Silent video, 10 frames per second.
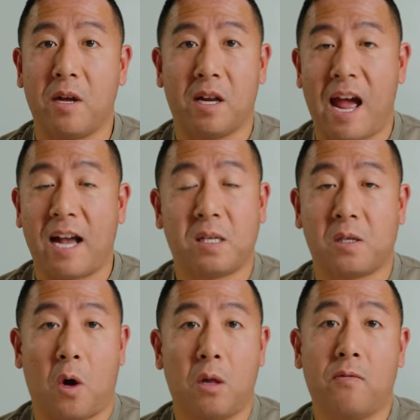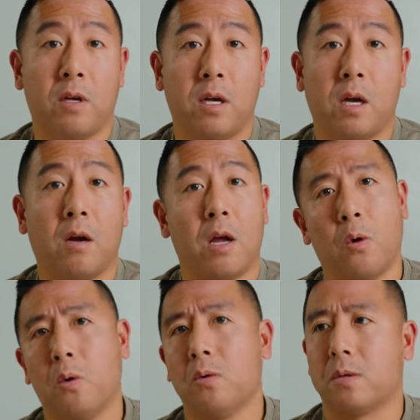you can access all of your gear. It
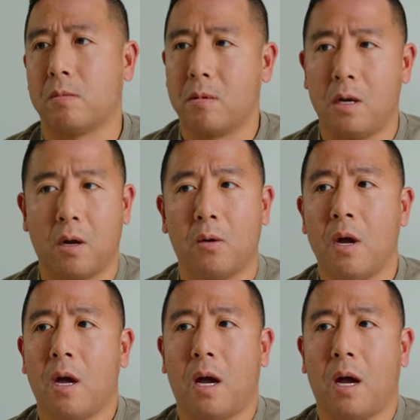holds, you know,